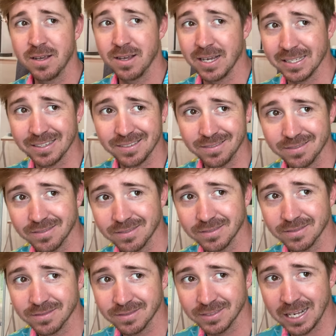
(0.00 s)
it's,
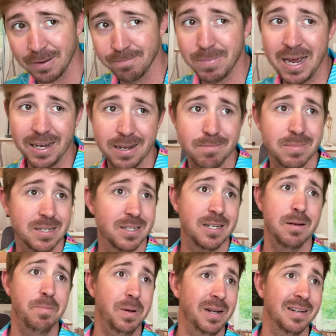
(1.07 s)
I'm back in
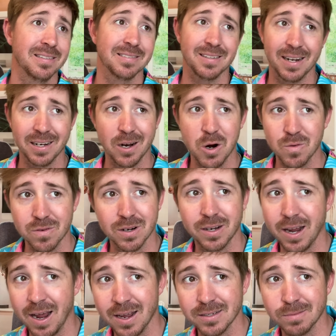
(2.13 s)
Mississippi and it's like
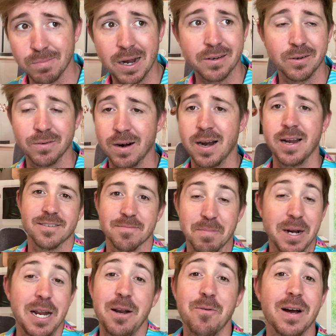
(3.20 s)
overcast, about to rain.
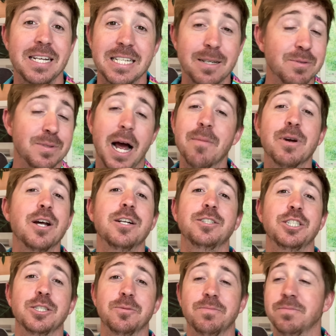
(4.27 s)
But anyways, I'm, I'm gonna
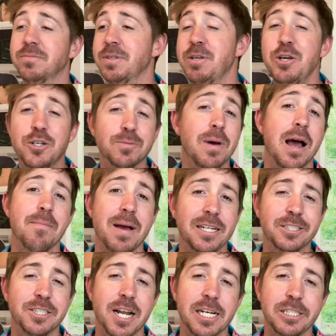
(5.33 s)
just use my
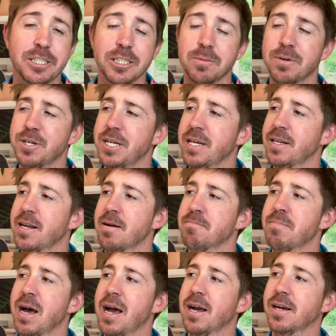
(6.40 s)
imagination and pretend I'm
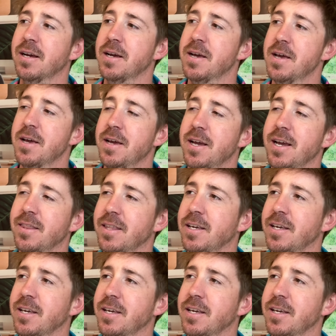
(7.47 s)
back in the